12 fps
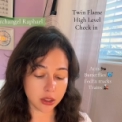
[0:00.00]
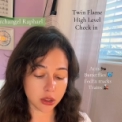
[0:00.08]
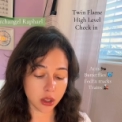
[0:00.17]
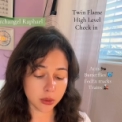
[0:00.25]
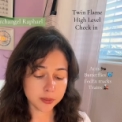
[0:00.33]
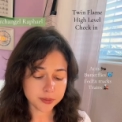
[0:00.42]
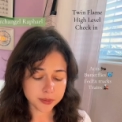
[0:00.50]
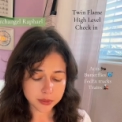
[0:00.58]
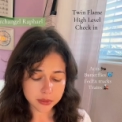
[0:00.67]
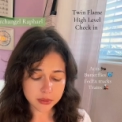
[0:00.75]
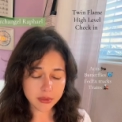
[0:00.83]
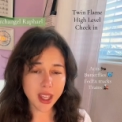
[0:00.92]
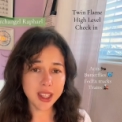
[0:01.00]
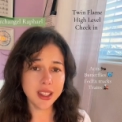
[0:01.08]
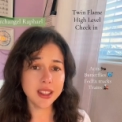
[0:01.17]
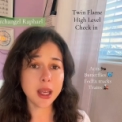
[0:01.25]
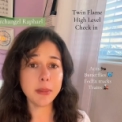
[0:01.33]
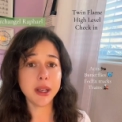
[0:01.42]
So I
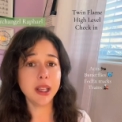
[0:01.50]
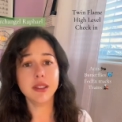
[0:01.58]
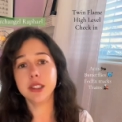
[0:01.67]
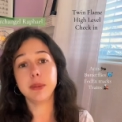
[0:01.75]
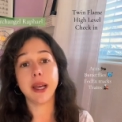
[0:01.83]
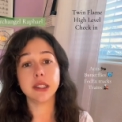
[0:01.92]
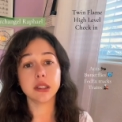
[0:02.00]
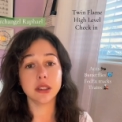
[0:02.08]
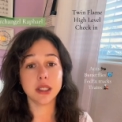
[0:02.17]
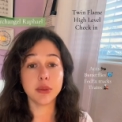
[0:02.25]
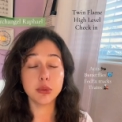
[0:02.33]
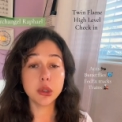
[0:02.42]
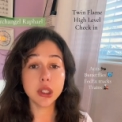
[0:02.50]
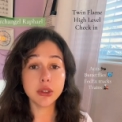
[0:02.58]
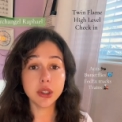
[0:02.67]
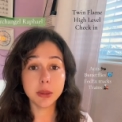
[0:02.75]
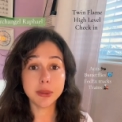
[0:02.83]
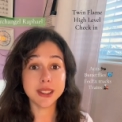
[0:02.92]
think that many of these masculines have really,
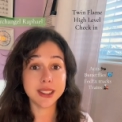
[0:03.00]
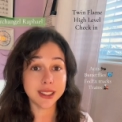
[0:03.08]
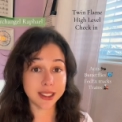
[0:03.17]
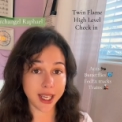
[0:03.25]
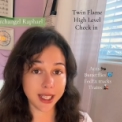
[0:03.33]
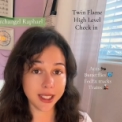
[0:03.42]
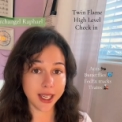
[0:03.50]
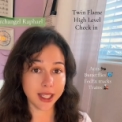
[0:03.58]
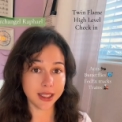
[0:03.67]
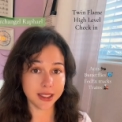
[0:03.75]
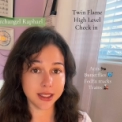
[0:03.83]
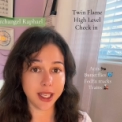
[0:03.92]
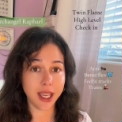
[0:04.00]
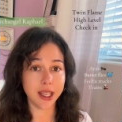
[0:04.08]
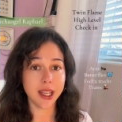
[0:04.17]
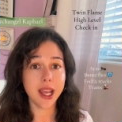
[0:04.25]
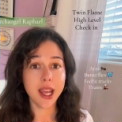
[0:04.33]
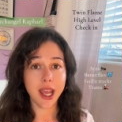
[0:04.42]
really been standing at this gate,
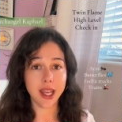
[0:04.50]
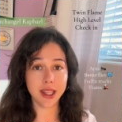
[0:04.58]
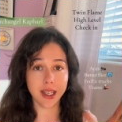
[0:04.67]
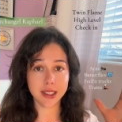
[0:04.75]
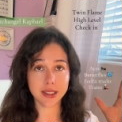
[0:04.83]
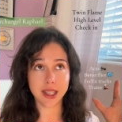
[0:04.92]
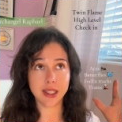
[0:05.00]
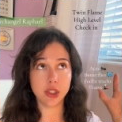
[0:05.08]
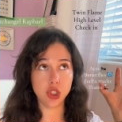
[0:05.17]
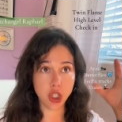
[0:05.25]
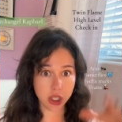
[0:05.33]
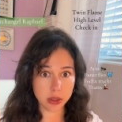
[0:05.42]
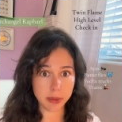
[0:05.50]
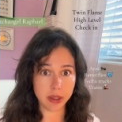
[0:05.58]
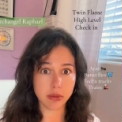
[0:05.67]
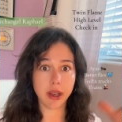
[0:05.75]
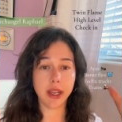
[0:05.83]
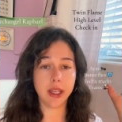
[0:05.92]
and then it's like judgment,
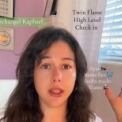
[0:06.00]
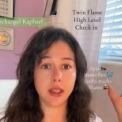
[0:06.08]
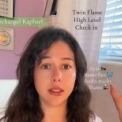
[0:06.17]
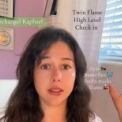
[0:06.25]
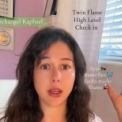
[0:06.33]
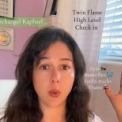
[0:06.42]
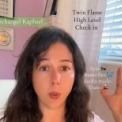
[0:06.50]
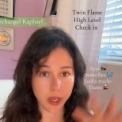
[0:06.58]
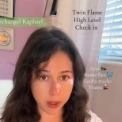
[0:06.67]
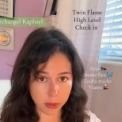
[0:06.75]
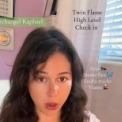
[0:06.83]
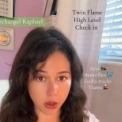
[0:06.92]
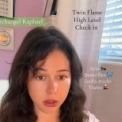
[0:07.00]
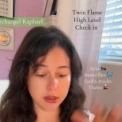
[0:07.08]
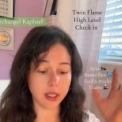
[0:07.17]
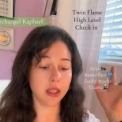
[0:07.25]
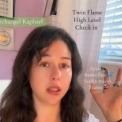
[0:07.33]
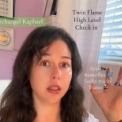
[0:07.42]
right? And then it's like wake up call. It's
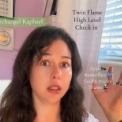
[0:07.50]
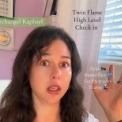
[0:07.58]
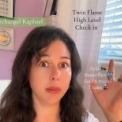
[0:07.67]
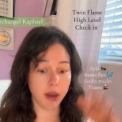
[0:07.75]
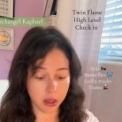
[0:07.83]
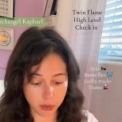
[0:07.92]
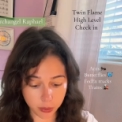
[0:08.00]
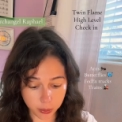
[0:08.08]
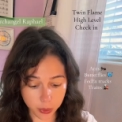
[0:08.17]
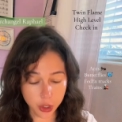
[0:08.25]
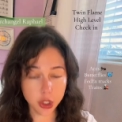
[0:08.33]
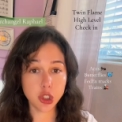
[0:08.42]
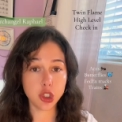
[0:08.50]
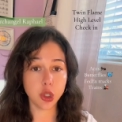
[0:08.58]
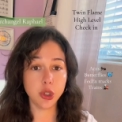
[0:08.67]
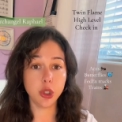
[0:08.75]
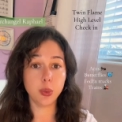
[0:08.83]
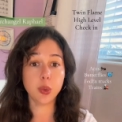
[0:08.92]
like, come on, we're going to show
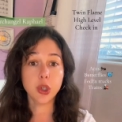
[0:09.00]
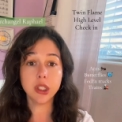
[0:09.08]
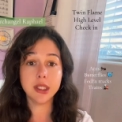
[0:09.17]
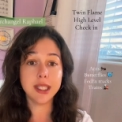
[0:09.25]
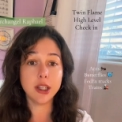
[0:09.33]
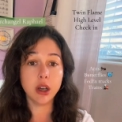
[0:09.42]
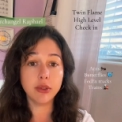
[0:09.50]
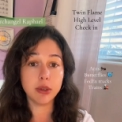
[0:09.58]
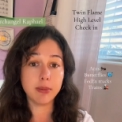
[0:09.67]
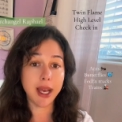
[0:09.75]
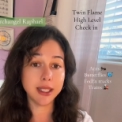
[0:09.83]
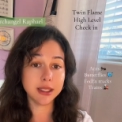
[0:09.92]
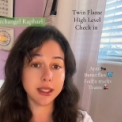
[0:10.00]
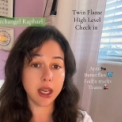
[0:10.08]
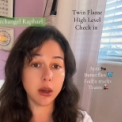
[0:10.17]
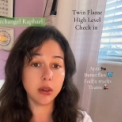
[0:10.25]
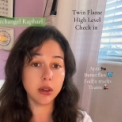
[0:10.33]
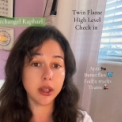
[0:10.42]
you. We're going to take off your mask
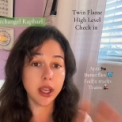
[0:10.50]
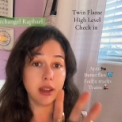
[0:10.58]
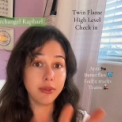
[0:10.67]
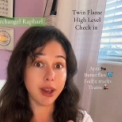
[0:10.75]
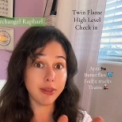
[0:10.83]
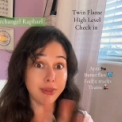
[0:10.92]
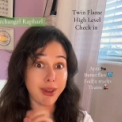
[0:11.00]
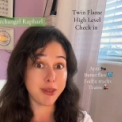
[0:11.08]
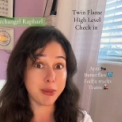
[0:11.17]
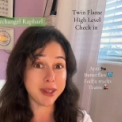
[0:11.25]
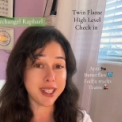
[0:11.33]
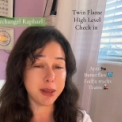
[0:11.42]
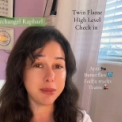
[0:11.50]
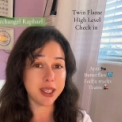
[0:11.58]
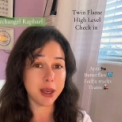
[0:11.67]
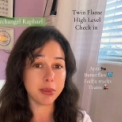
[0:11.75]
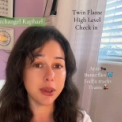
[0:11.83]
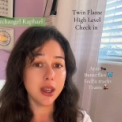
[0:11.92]
now, okay? 5 and 5 on my timestamp.